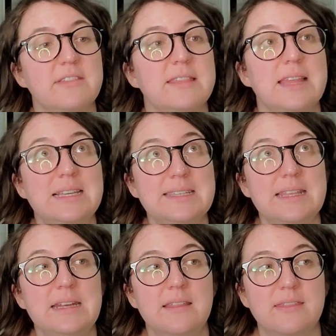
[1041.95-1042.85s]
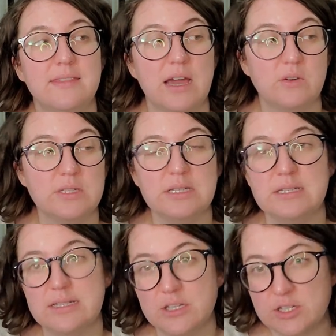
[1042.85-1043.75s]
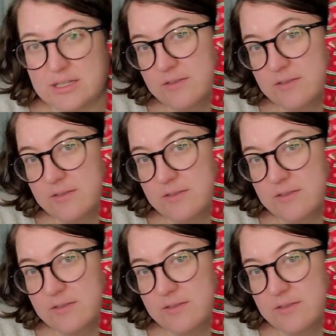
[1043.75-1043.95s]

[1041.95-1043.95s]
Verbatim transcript: less than a thousand stitches